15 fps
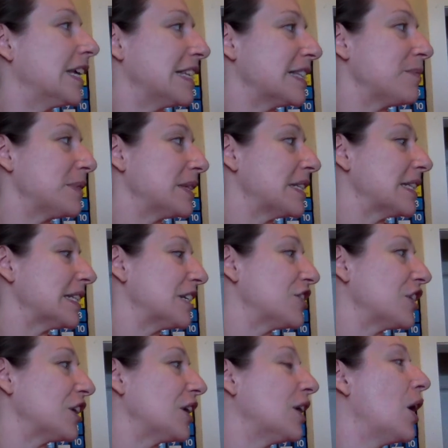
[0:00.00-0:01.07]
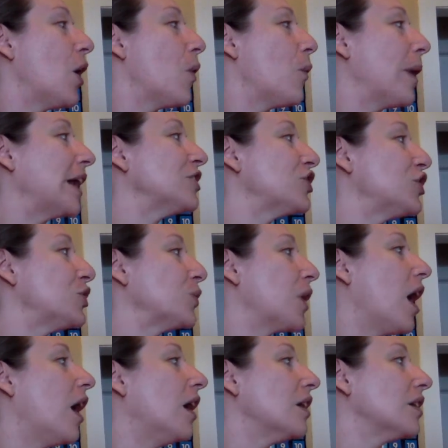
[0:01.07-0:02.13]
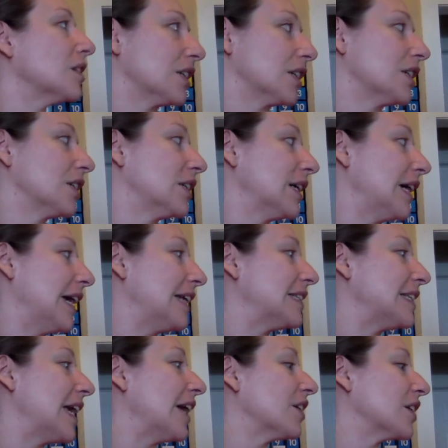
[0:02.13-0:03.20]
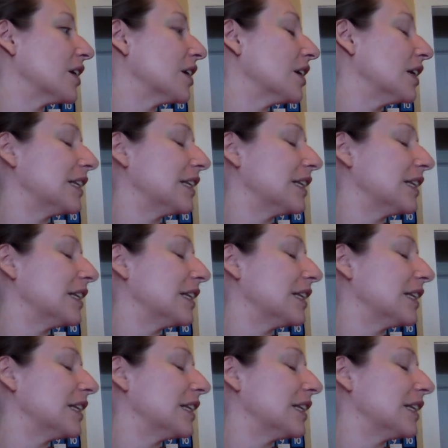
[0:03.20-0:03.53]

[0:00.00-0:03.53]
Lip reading: Is it Miss Alicia? Why don't you call her and tell her?